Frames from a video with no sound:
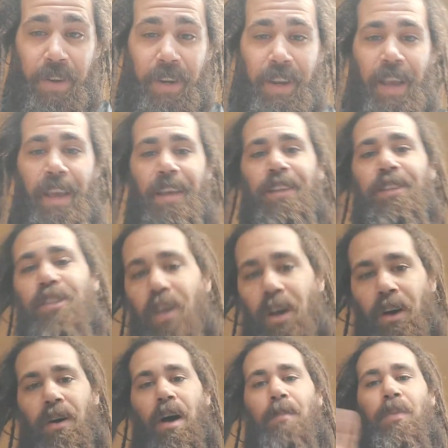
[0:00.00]
today.
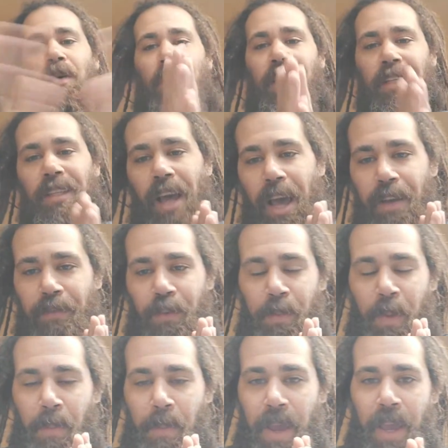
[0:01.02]
So I'm pretty excited for
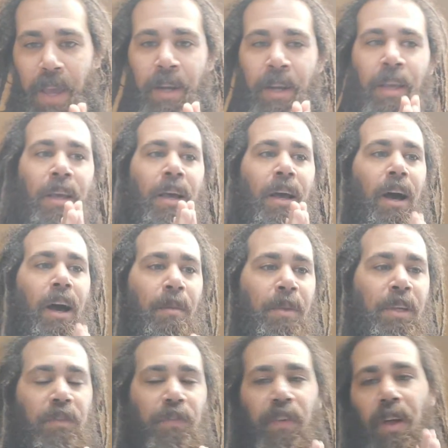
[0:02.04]
my man.
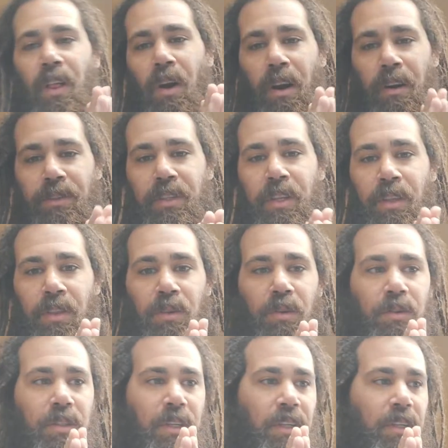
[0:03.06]
He's a fellow RC
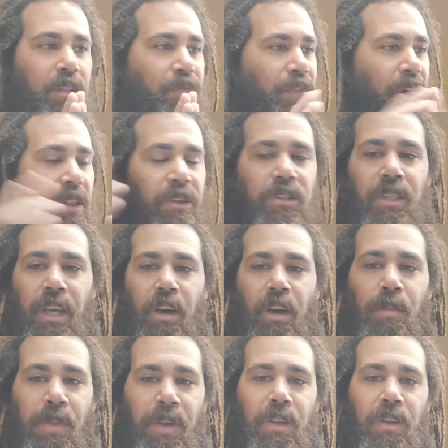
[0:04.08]
enthusiast, fellow skill
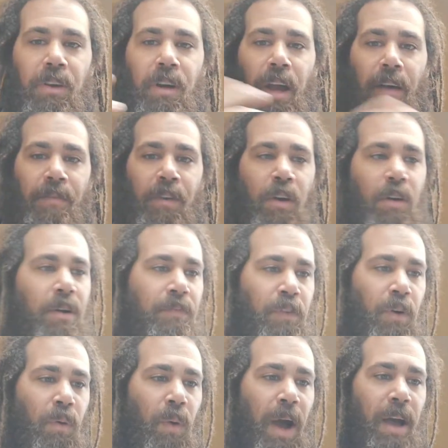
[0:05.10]
builder. I've known him
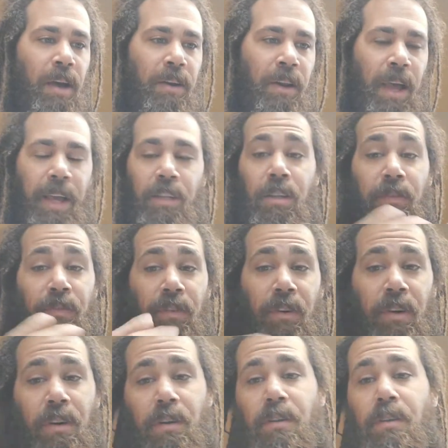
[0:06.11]
for a while now, actually
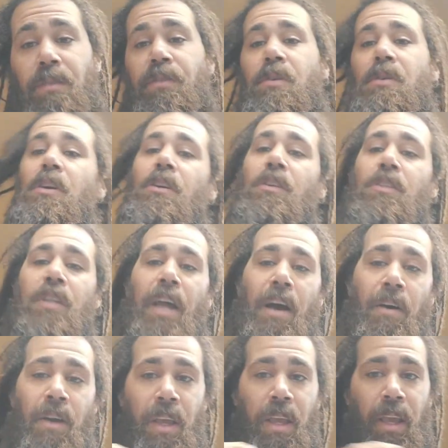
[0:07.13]
for a few years
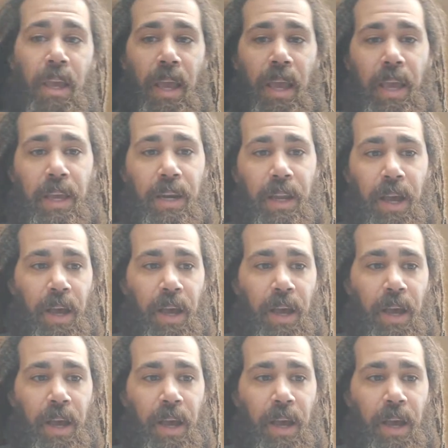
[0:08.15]
now. And